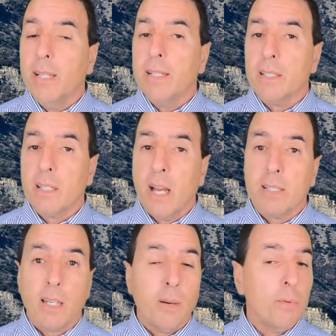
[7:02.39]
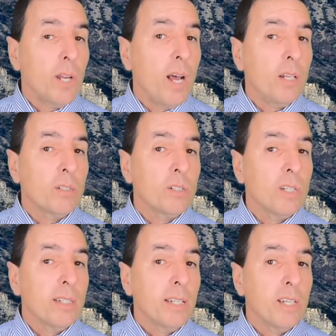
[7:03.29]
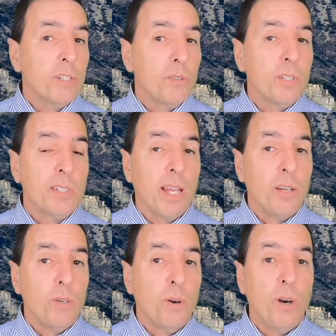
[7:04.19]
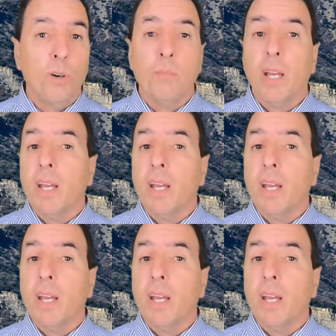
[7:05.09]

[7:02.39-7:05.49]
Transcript: It does cost a couple dollars to get you into that new home.